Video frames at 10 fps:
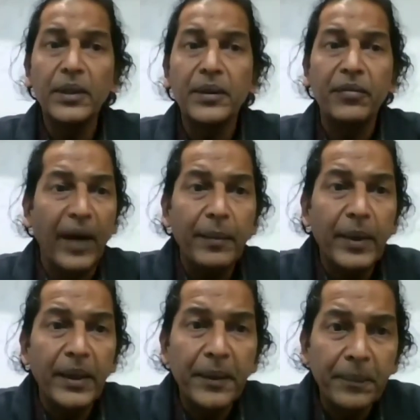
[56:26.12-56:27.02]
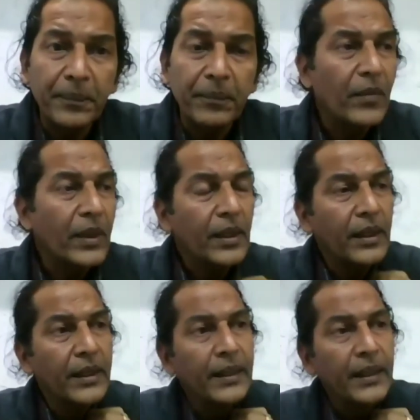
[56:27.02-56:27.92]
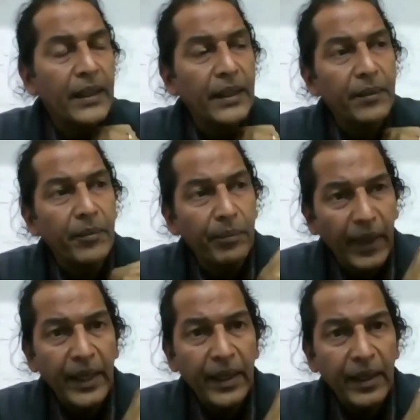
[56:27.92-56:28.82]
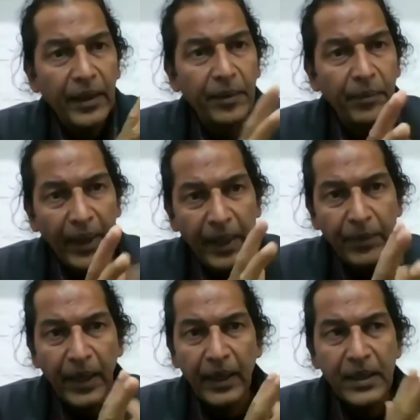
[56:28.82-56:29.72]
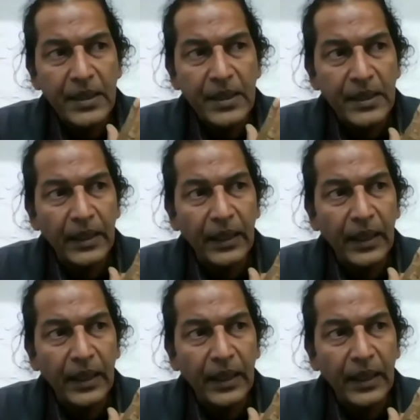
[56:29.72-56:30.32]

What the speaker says: fiber. Many plants